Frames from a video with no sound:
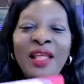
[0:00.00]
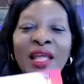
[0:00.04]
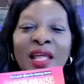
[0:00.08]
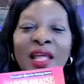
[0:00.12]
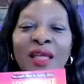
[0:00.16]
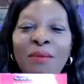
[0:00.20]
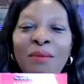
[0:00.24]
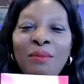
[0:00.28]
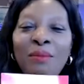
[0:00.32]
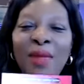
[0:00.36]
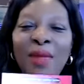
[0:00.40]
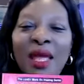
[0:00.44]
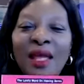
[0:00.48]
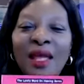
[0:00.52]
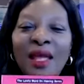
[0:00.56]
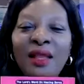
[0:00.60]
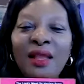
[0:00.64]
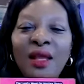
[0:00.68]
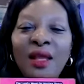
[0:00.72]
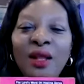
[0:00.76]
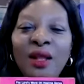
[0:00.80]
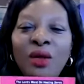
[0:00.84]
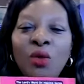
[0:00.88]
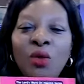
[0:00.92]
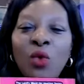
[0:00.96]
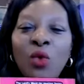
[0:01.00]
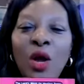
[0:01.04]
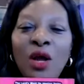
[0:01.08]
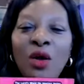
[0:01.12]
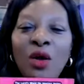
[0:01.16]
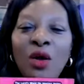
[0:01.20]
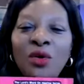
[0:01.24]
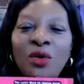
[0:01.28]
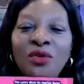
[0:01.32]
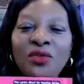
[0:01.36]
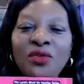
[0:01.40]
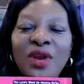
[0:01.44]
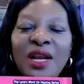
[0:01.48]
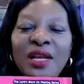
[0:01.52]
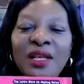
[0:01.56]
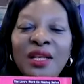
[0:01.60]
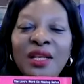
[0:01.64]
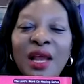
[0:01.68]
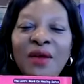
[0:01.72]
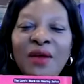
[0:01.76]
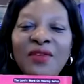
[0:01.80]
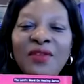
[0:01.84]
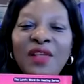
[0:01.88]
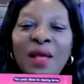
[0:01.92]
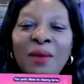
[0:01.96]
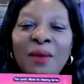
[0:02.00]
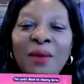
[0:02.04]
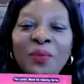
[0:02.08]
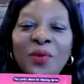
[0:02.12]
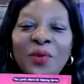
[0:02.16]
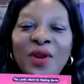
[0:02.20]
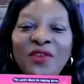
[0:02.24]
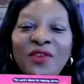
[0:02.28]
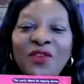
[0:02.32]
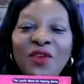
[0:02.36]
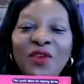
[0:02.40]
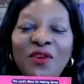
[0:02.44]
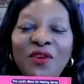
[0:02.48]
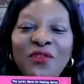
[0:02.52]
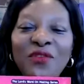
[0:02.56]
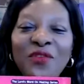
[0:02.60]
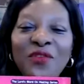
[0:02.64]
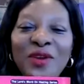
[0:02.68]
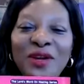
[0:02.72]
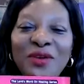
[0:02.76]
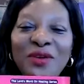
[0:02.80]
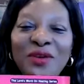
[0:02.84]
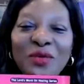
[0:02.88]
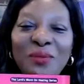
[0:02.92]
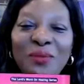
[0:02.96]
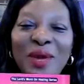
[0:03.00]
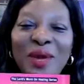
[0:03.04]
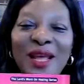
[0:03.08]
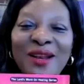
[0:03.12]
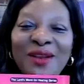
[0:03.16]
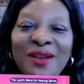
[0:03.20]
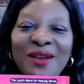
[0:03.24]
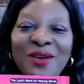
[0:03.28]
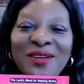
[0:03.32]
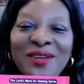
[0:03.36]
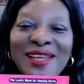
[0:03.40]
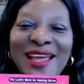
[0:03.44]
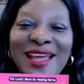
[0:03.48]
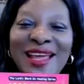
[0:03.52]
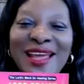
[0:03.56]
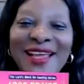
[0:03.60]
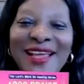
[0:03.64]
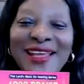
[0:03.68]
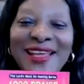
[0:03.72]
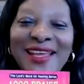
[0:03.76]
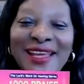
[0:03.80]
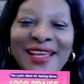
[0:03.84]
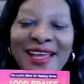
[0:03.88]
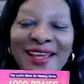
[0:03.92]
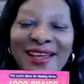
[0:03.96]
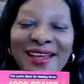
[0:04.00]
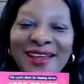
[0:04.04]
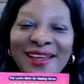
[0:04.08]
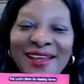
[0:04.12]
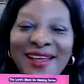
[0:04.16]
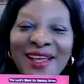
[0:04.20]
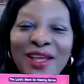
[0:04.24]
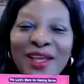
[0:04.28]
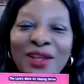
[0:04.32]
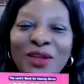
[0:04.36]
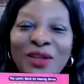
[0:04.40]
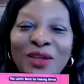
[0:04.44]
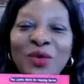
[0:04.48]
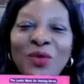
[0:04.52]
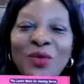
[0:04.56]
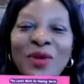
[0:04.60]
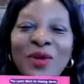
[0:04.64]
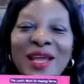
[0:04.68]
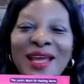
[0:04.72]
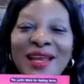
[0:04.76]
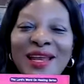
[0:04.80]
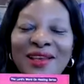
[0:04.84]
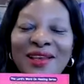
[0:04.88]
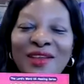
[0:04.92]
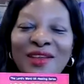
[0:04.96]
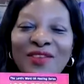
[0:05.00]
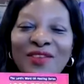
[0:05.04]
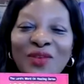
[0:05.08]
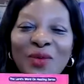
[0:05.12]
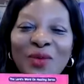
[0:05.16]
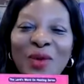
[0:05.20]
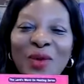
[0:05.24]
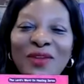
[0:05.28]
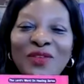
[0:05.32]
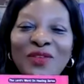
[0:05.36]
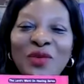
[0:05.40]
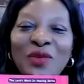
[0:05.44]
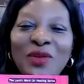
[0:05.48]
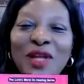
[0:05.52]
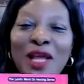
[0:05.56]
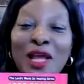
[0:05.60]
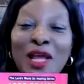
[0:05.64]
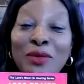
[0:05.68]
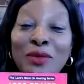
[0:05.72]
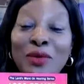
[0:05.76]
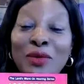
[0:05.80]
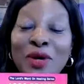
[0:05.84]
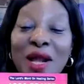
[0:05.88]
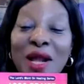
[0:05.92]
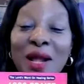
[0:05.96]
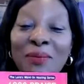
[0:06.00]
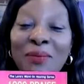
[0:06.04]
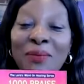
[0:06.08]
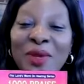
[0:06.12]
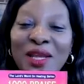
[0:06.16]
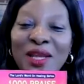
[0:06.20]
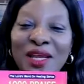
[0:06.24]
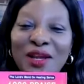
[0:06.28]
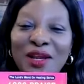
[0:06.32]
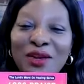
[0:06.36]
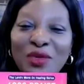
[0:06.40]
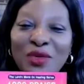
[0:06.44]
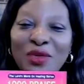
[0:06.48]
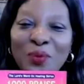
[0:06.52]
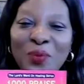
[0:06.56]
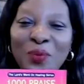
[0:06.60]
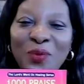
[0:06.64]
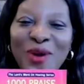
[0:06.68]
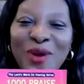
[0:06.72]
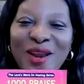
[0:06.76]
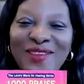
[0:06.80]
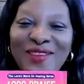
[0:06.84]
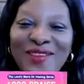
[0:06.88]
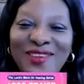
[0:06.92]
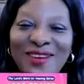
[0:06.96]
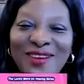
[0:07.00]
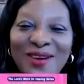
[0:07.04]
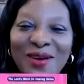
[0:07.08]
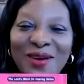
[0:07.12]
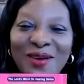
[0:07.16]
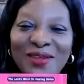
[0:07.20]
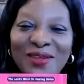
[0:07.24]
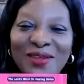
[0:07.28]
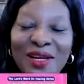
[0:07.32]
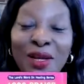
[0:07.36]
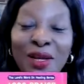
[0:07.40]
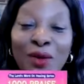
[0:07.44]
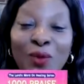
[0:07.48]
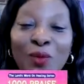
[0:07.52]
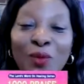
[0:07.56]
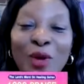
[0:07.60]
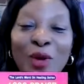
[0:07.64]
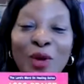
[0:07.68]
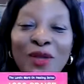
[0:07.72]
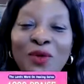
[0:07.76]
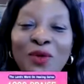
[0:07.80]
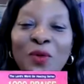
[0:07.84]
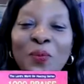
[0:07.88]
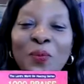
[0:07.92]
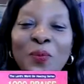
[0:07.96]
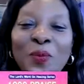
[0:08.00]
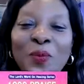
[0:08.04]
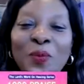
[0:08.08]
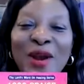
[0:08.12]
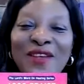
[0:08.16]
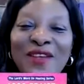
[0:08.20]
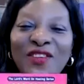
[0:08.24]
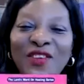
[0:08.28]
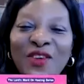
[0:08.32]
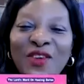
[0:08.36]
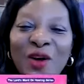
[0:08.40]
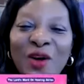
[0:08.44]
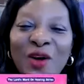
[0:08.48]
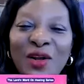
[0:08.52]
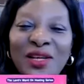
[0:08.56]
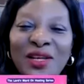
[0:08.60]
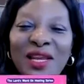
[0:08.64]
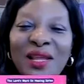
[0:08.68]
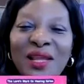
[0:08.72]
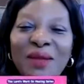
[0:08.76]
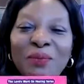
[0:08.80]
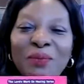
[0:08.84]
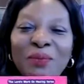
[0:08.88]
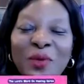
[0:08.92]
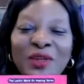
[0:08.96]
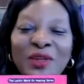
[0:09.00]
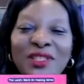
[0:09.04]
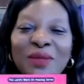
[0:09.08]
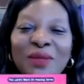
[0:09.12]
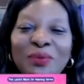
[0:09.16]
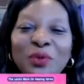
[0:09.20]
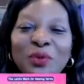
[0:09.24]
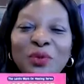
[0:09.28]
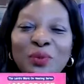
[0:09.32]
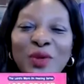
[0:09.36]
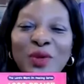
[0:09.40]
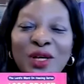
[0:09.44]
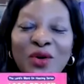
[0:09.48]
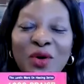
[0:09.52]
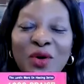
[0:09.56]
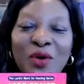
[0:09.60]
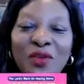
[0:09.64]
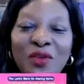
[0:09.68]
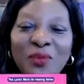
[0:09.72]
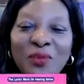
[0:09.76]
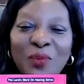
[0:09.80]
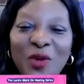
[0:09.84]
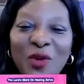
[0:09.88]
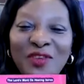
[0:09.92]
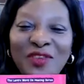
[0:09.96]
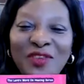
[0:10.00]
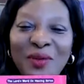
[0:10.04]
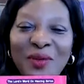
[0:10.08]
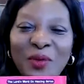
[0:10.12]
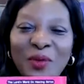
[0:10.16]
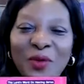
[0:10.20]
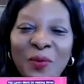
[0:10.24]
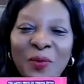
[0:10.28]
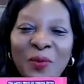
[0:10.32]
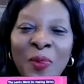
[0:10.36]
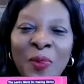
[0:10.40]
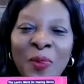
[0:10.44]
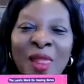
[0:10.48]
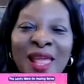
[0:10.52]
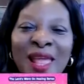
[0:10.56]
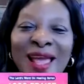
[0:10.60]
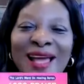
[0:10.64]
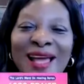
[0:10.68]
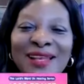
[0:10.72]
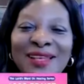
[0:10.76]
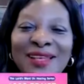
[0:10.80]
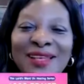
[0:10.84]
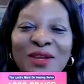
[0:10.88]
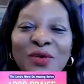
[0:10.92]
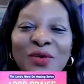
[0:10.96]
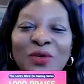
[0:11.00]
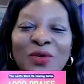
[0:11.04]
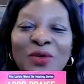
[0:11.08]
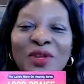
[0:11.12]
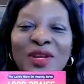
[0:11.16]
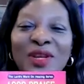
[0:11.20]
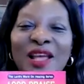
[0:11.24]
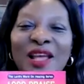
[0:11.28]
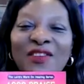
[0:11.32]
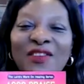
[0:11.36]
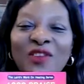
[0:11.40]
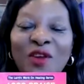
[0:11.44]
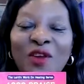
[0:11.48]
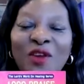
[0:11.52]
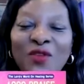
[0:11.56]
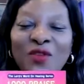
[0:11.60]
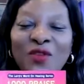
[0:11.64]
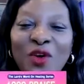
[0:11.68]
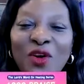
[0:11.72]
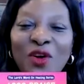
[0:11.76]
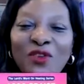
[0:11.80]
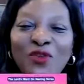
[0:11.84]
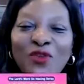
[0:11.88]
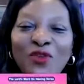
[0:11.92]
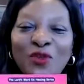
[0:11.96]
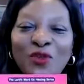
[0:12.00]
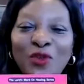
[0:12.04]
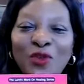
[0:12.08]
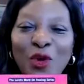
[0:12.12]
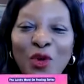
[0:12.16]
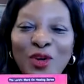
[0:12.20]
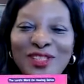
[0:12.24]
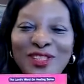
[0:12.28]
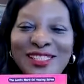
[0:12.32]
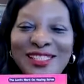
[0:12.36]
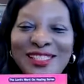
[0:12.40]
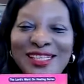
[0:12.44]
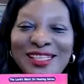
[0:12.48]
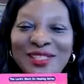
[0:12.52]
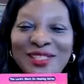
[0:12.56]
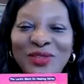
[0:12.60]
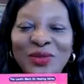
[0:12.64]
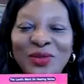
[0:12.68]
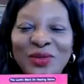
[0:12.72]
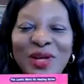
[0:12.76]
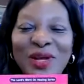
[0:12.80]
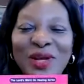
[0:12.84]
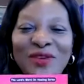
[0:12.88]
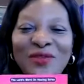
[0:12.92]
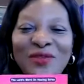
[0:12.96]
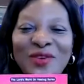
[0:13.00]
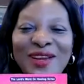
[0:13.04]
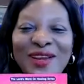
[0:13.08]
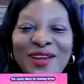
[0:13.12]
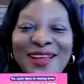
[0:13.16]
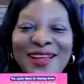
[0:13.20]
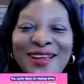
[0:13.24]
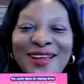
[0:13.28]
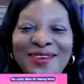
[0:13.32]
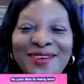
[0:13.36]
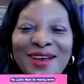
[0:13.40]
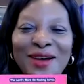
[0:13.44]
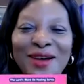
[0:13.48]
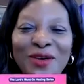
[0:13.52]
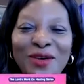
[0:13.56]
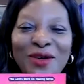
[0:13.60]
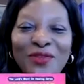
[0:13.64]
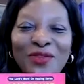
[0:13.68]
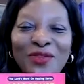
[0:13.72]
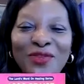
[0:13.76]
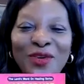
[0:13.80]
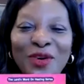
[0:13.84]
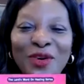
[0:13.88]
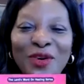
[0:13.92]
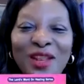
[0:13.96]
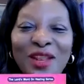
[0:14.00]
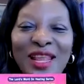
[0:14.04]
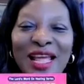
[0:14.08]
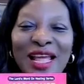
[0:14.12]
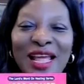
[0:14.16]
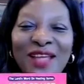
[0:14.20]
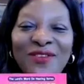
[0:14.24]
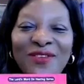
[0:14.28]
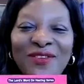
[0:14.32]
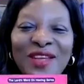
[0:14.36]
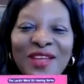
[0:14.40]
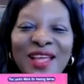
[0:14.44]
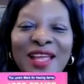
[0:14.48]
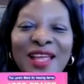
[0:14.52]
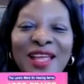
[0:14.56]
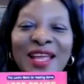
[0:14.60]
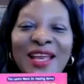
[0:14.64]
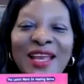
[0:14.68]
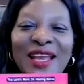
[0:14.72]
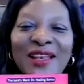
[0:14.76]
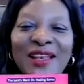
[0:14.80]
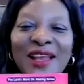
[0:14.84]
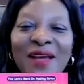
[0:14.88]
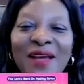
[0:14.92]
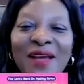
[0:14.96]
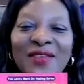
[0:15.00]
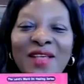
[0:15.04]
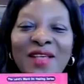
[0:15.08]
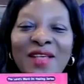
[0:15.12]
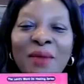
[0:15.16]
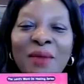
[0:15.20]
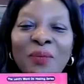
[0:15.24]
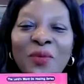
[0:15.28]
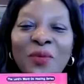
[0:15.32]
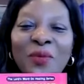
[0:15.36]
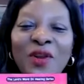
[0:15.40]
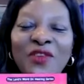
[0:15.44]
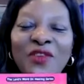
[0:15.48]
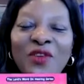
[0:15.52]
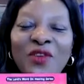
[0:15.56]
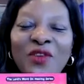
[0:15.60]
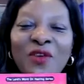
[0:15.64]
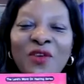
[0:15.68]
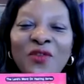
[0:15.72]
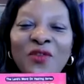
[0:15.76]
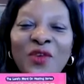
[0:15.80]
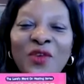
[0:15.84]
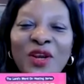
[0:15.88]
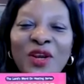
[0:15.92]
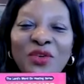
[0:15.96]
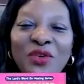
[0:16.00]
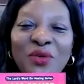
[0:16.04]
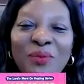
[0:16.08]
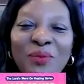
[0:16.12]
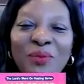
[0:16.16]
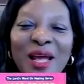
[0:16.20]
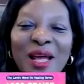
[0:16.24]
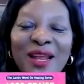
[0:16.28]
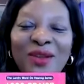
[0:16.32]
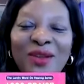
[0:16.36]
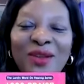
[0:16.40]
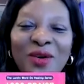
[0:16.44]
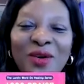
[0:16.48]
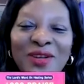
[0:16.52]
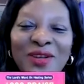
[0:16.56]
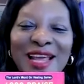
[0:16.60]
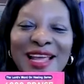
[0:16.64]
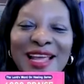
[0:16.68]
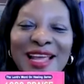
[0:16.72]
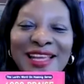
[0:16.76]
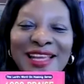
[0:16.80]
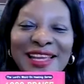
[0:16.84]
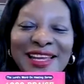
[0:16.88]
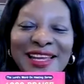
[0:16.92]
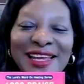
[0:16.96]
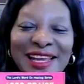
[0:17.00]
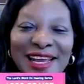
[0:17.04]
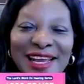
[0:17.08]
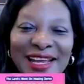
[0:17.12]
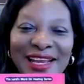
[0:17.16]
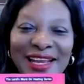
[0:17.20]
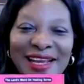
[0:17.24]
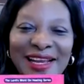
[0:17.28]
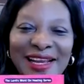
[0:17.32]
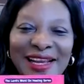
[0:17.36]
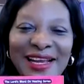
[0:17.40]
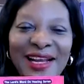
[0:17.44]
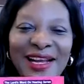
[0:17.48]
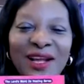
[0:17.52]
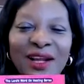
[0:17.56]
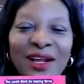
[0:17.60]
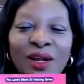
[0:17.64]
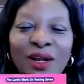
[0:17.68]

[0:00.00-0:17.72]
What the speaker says: Amen. 100,000 praise offering to my Lord and King. You get this one so that you can begin to praise God. When you praise God, the impossible becomes possible. And the goodness of God flows into every area of your life. 1,000 praise offering to my Lord and King.